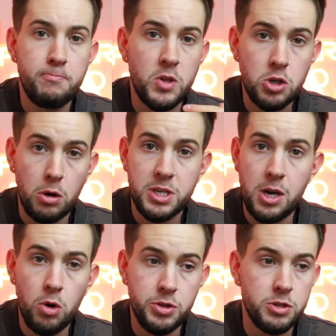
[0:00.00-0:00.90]
The top
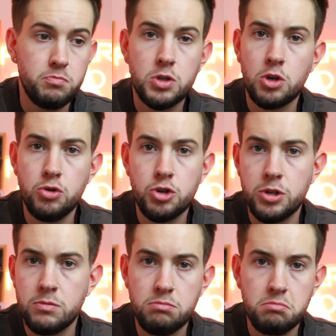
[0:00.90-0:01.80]
tier ones are
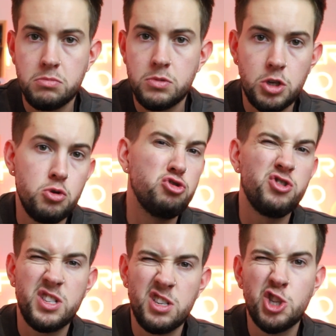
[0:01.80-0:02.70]
200
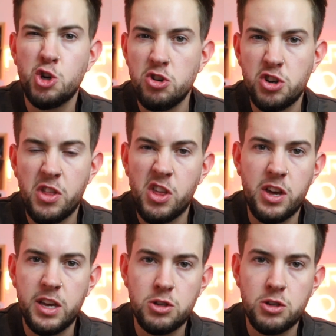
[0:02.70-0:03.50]
to 230,